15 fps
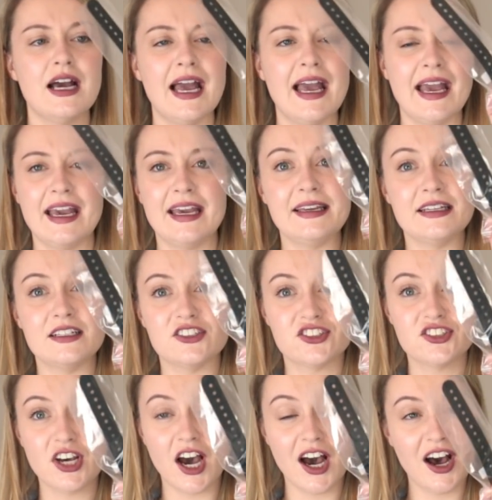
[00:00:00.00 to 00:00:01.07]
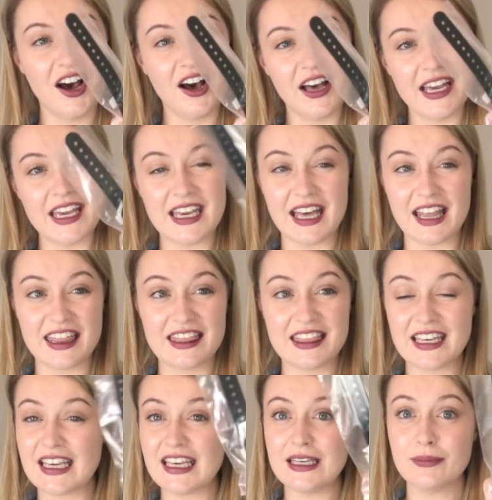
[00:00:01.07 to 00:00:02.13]
a tie
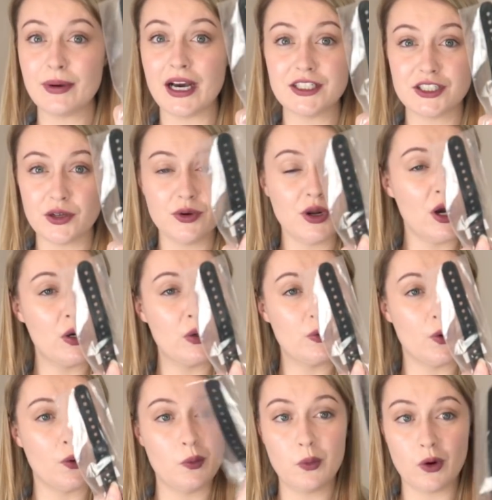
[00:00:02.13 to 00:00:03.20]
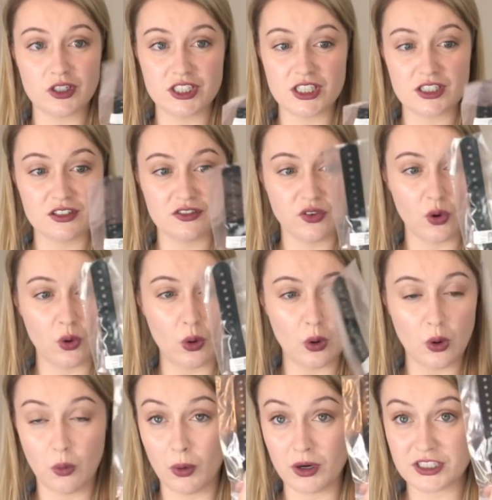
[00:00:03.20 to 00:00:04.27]
thingy, but I don't know what it's
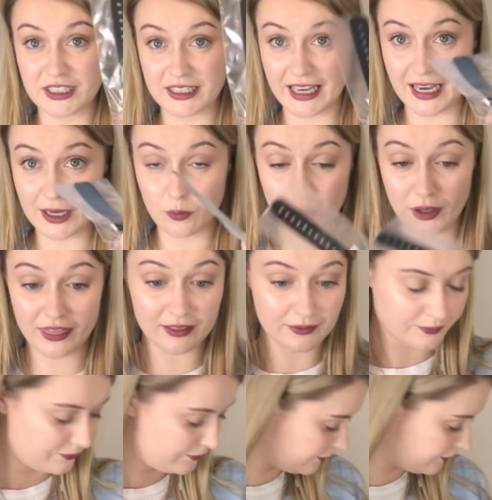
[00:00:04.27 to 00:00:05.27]
for or what it came with,